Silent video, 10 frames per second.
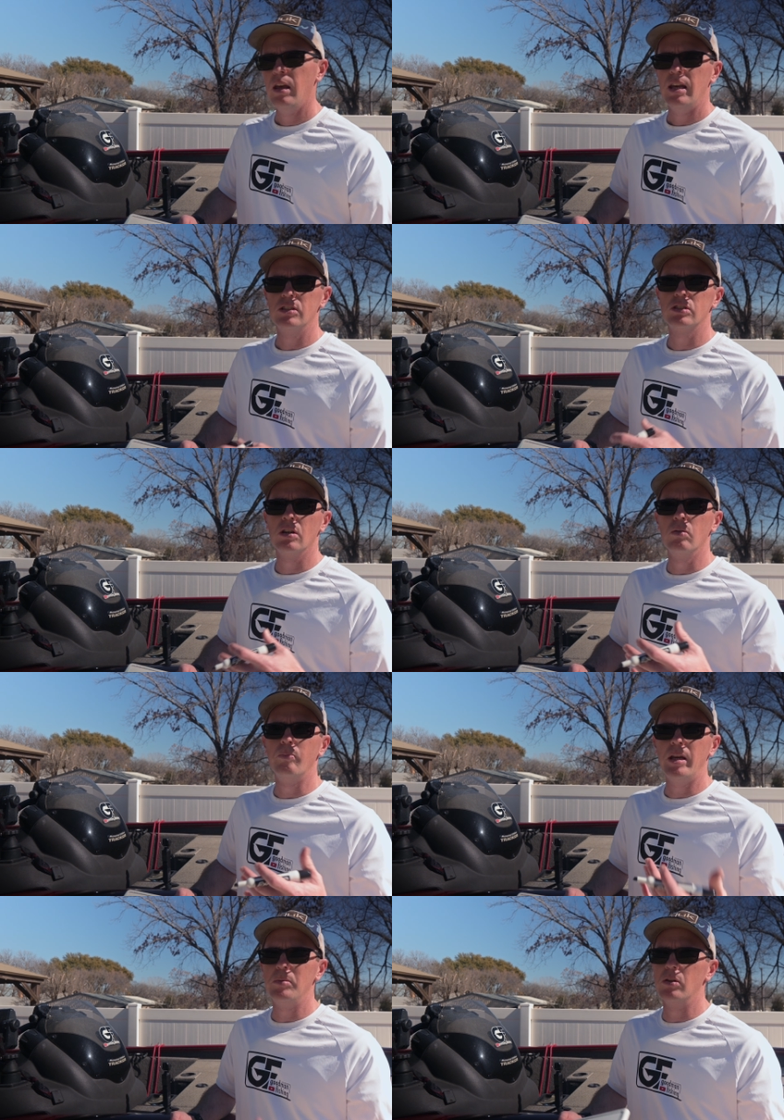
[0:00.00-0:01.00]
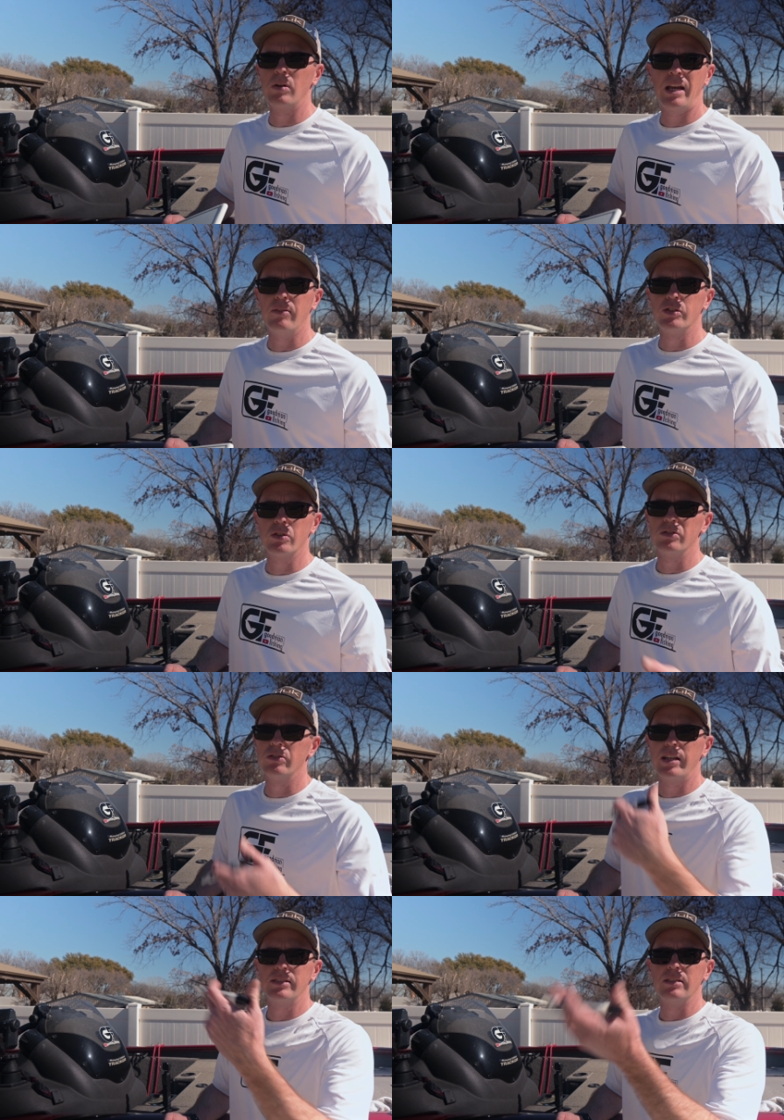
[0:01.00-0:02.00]
And so maybe you already have a
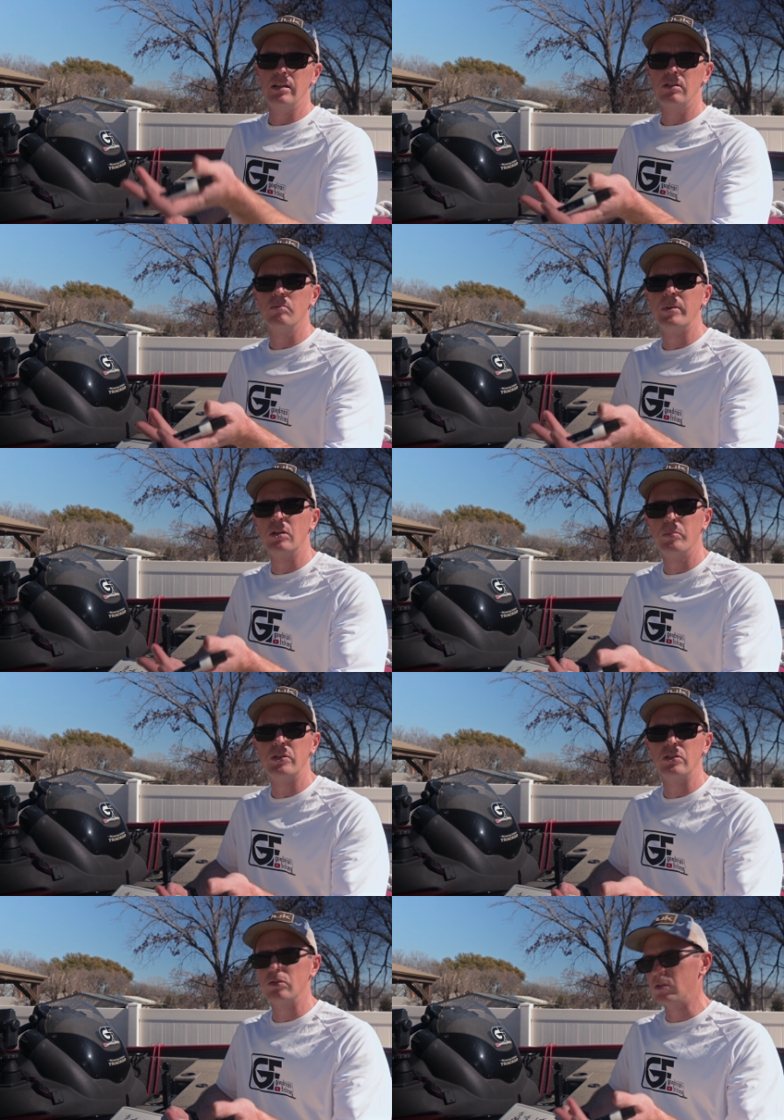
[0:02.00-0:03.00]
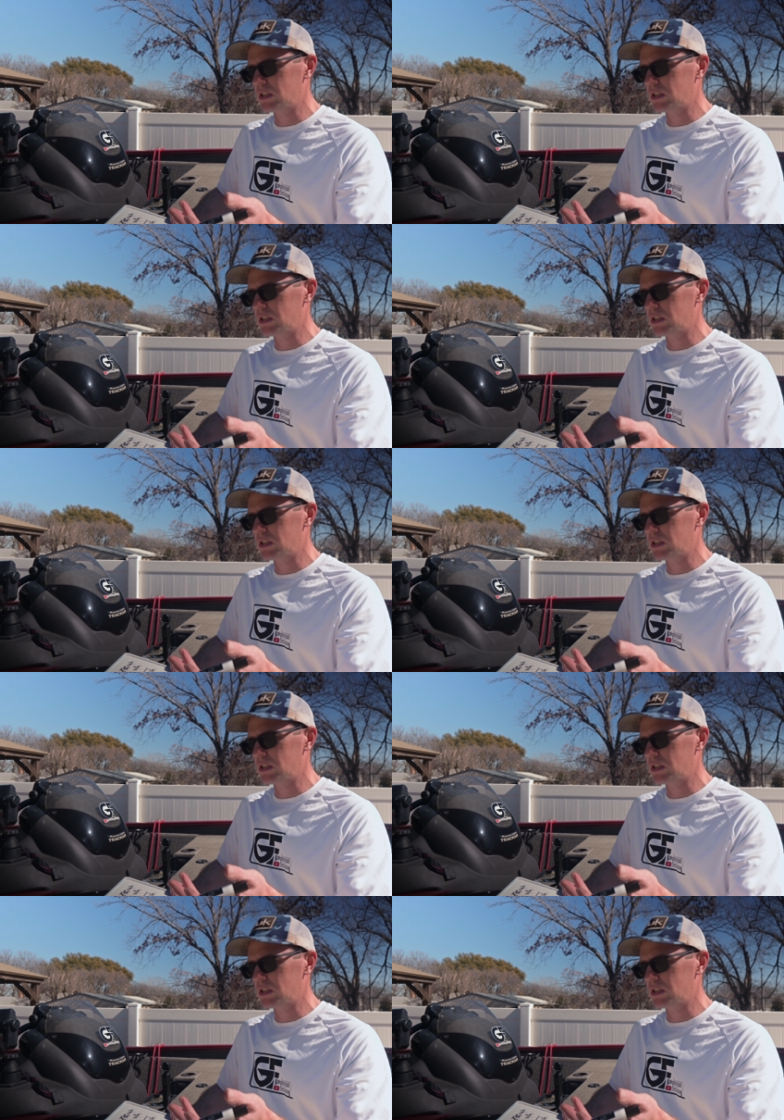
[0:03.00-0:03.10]
charger. That's an incremental potential